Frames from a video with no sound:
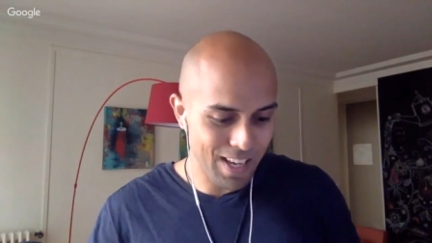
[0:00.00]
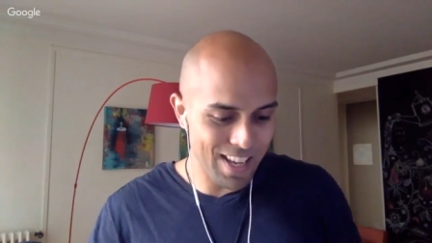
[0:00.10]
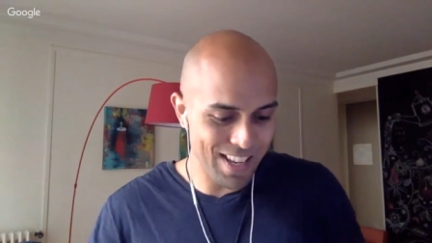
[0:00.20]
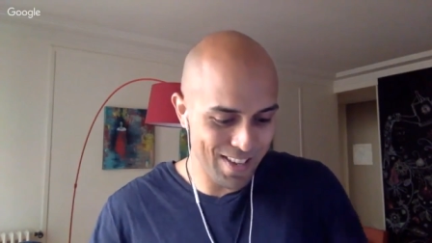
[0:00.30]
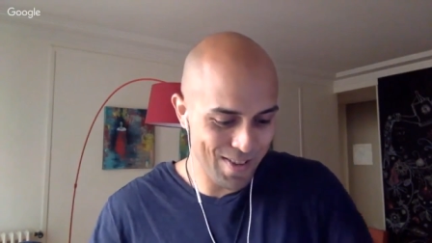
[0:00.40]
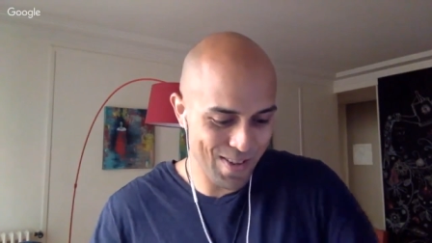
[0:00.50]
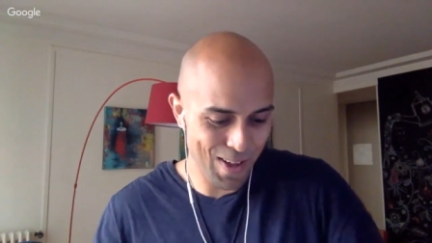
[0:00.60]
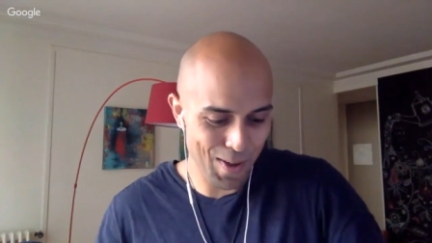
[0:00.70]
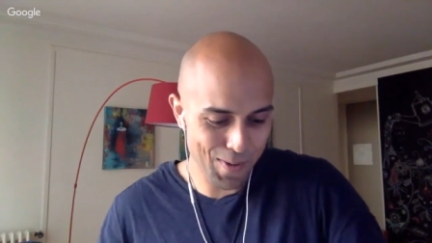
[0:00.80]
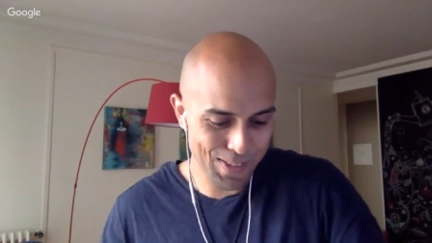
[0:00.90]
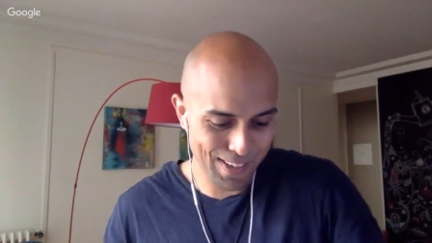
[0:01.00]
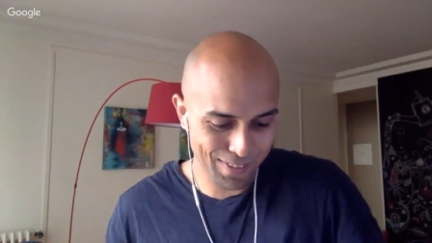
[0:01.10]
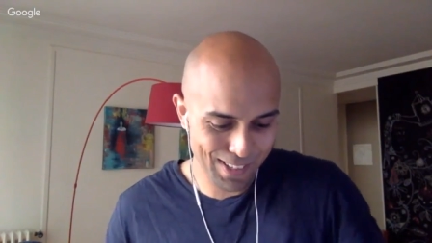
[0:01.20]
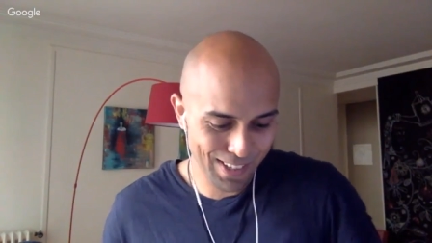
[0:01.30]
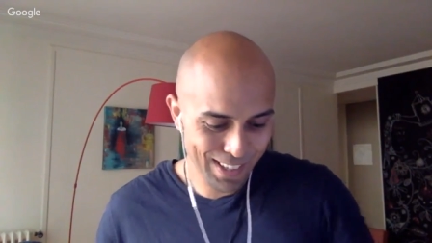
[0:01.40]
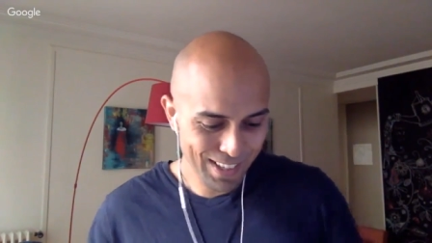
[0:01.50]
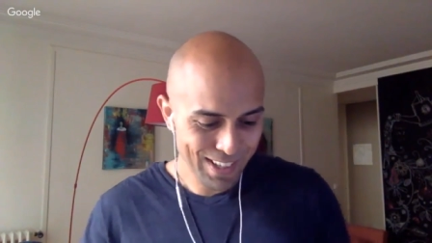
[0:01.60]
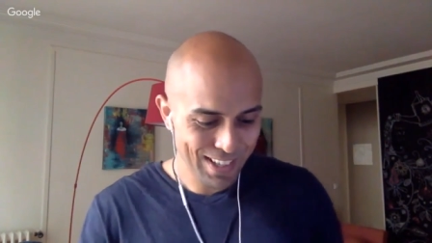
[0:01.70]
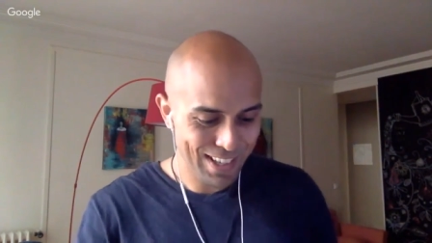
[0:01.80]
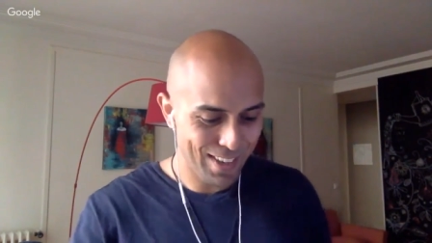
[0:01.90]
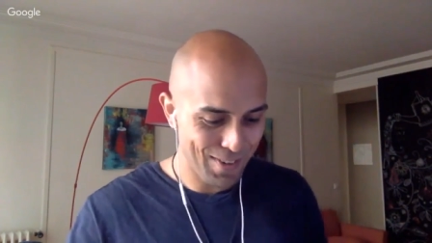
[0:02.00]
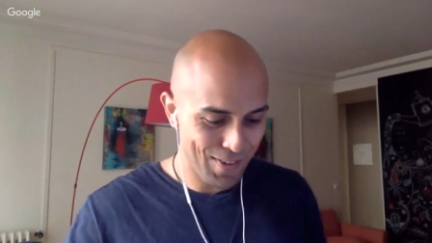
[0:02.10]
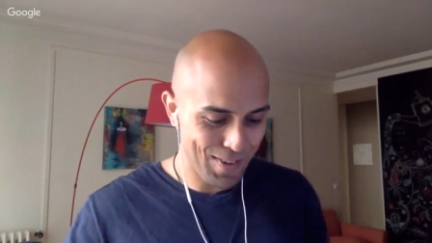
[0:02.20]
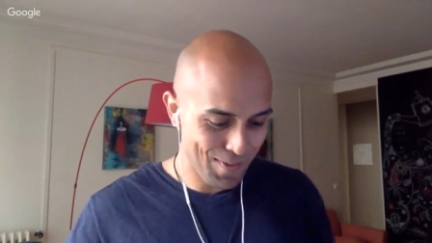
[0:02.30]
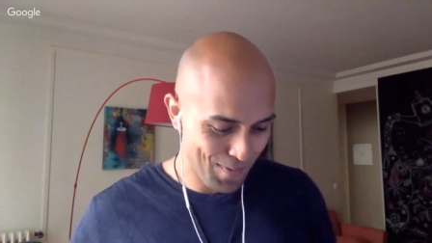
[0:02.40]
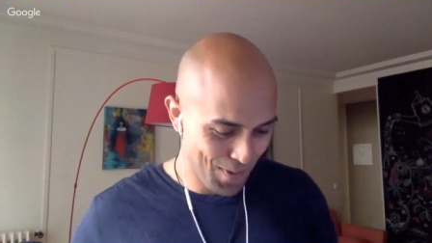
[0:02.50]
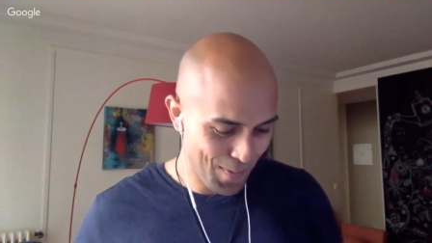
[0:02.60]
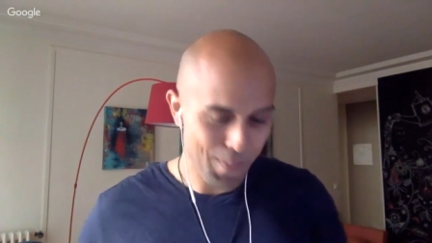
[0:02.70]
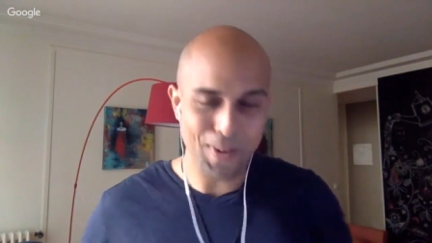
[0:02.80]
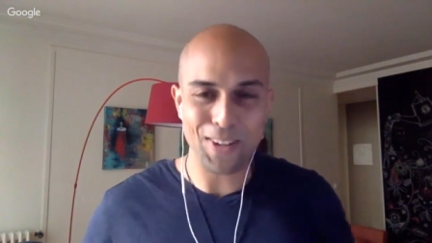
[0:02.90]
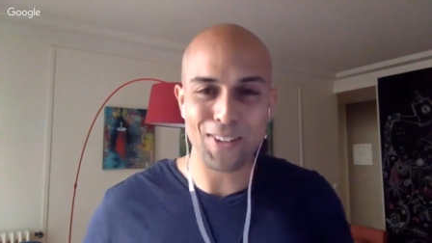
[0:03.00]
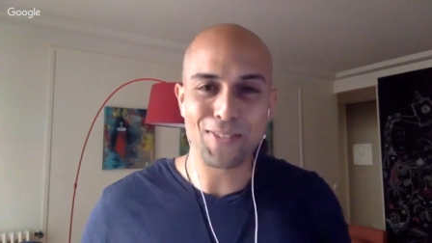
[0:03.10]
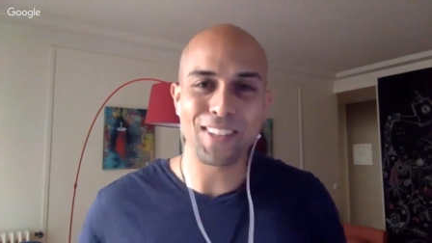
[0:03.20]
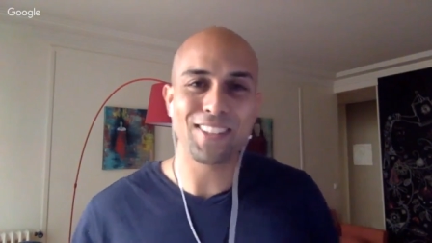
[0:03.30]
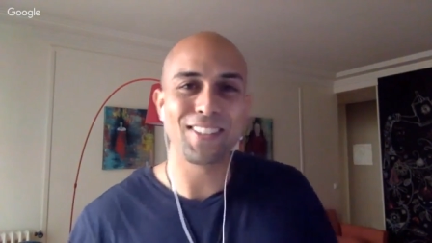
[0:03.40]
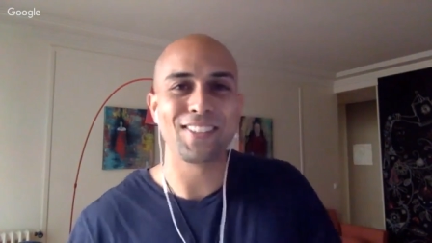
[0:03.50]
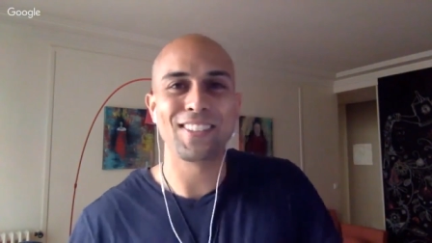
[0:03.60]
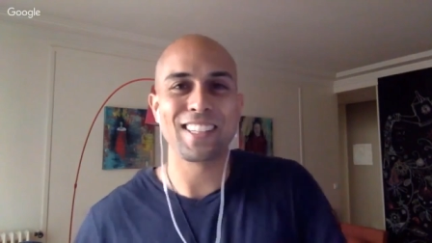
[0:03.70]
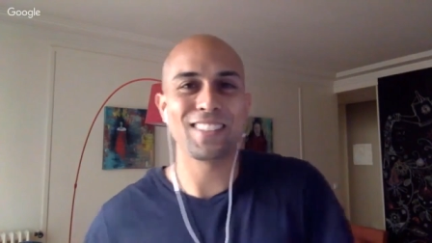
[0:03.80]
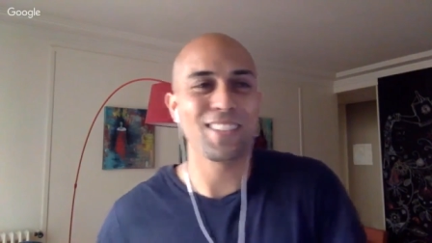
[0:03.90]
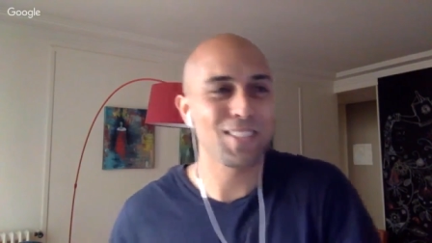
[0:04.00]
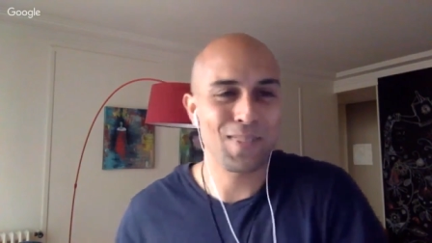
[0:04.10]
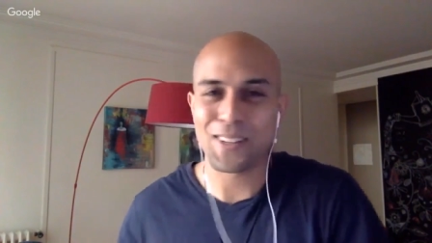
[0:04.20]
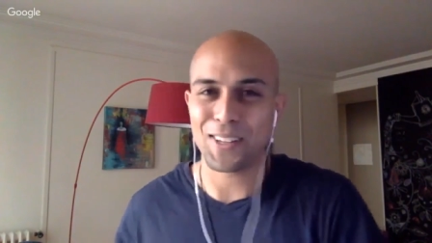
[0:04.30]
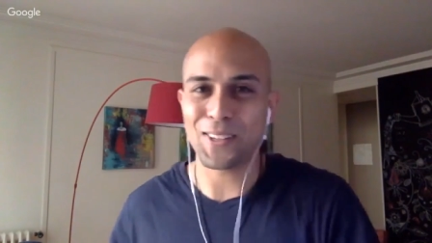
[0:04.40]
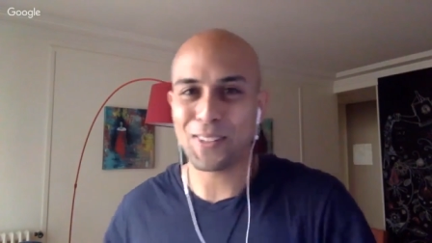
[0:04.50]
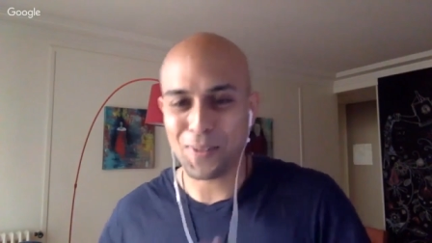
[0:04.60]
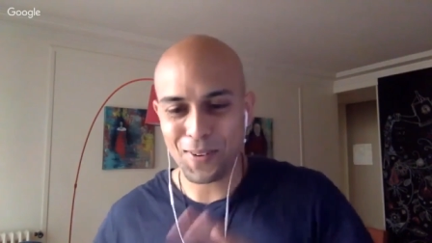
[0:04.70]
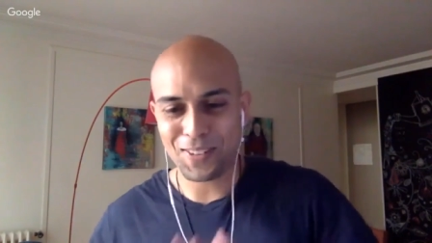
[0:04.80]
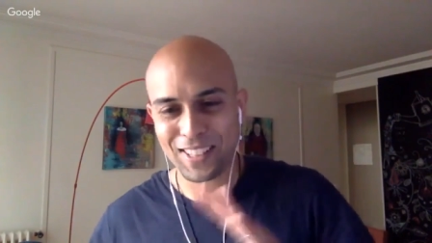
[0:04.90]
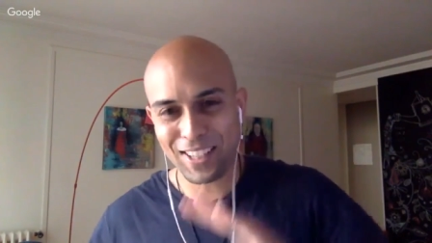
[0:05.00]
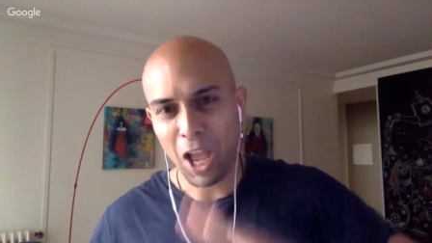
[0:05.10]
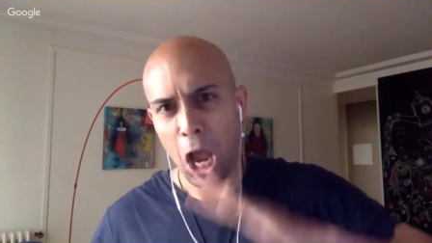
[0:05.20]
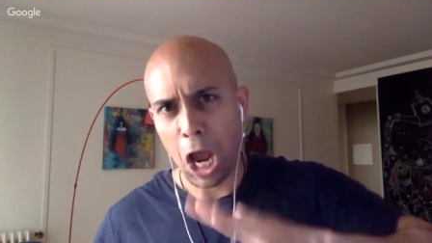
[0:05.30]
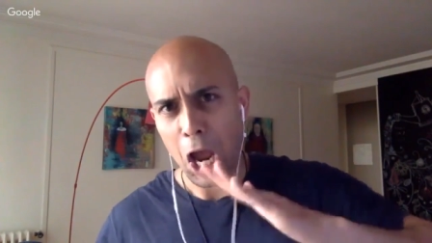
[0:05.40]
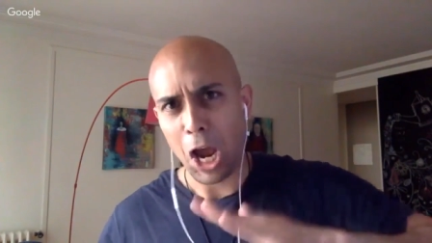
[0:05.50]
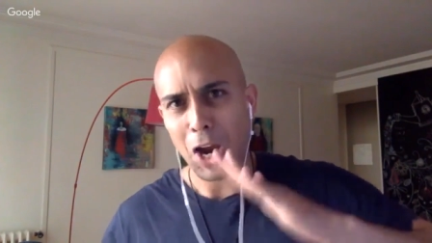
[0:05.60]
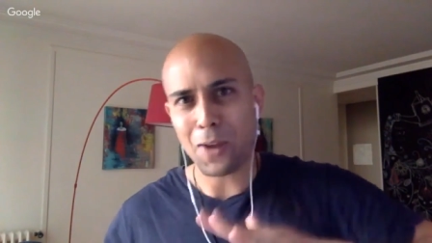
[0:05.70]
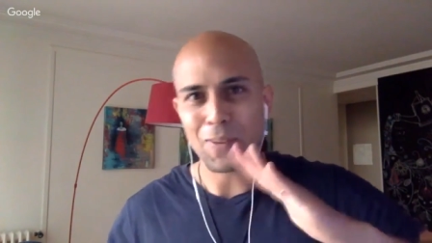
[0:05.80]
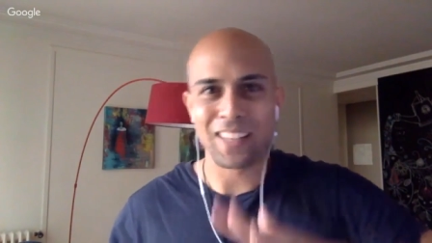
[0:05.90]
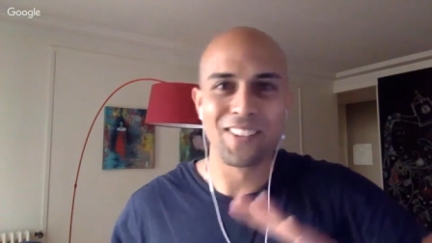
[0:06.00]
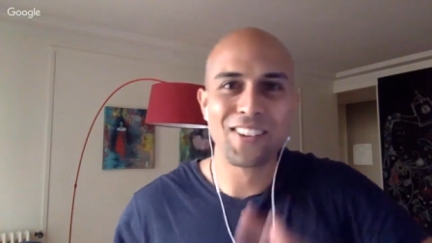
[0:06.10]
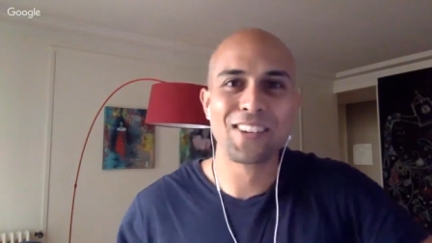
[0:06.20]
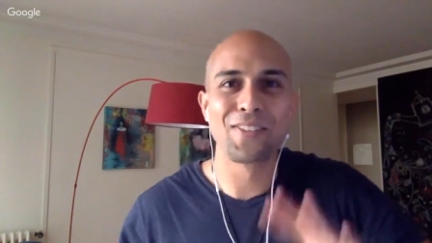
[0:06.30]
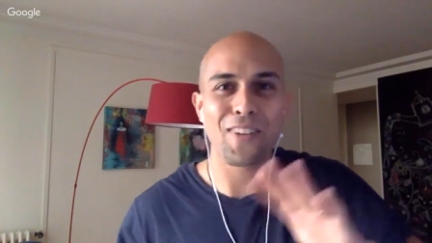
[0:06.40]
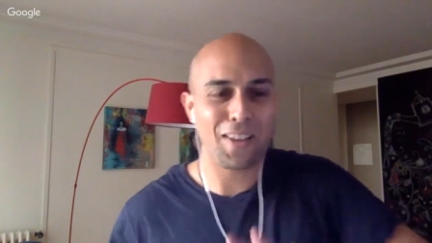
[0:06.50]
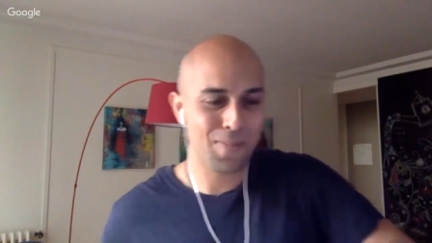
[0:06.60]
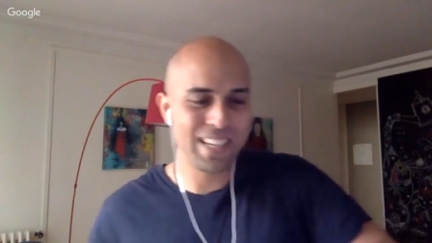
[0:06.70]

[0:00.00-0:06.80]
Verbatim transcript: I always have to. Yeah, when when my partner Vitor when he talks about code, I'm always like, all right, man, five